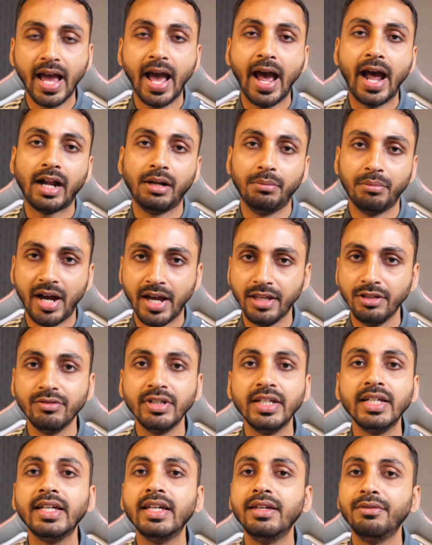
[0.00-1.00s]
And by the
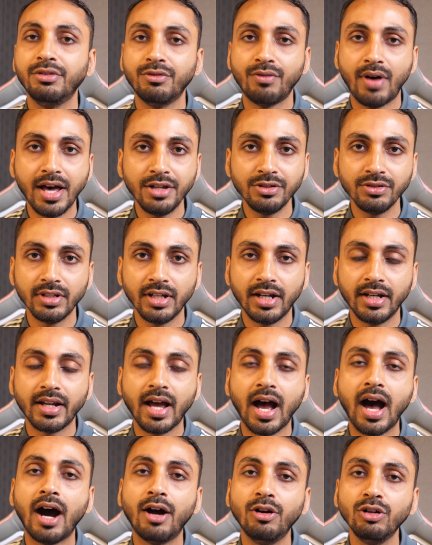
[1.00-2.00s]
way, if you want to learn
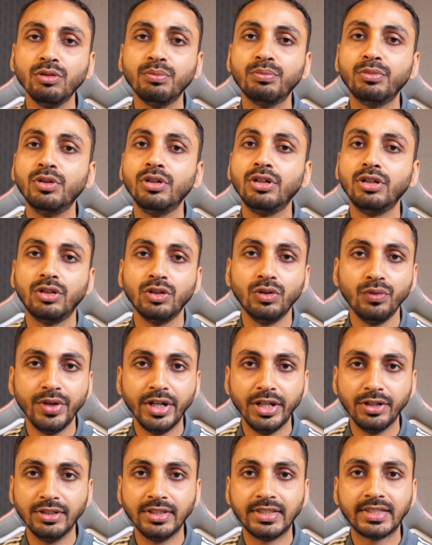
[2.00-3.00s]
how to put two
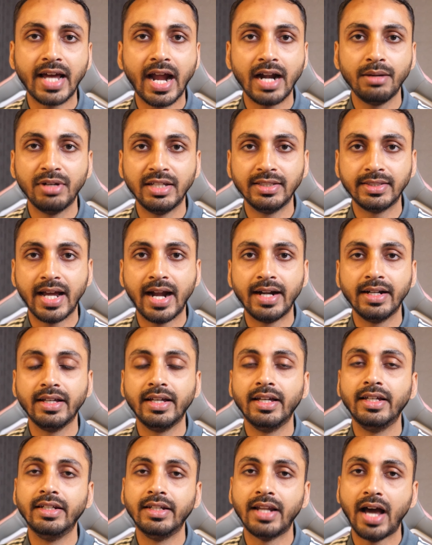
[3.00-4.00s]
videos side by
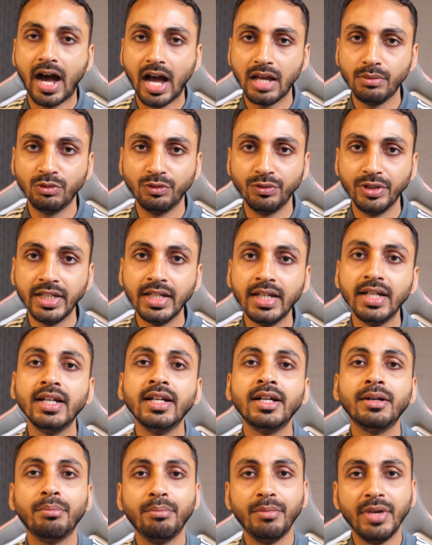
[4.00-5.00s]
side in iMovie,
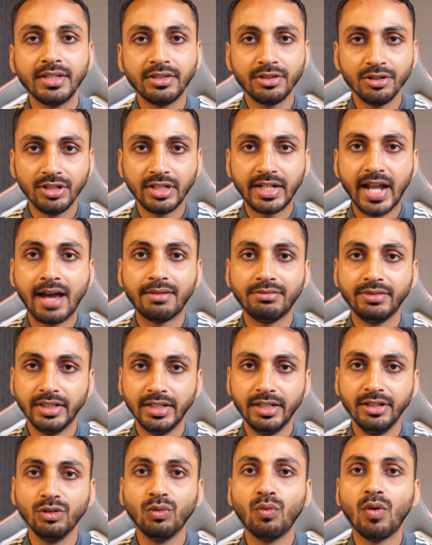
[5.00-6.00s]
make sure you tap
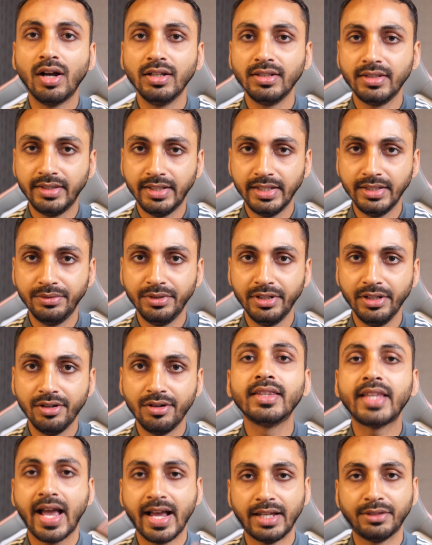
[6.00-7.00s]
here to watch this
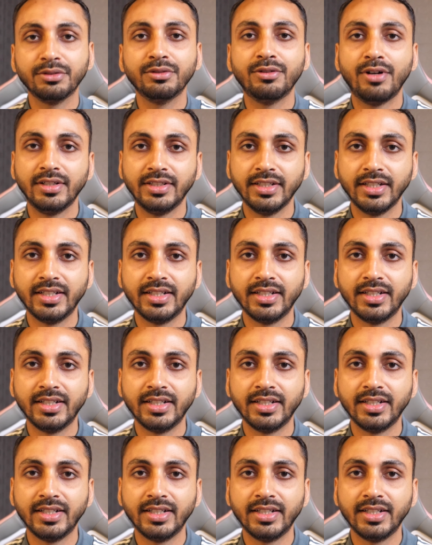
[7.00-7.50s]
video. Thanks for watching.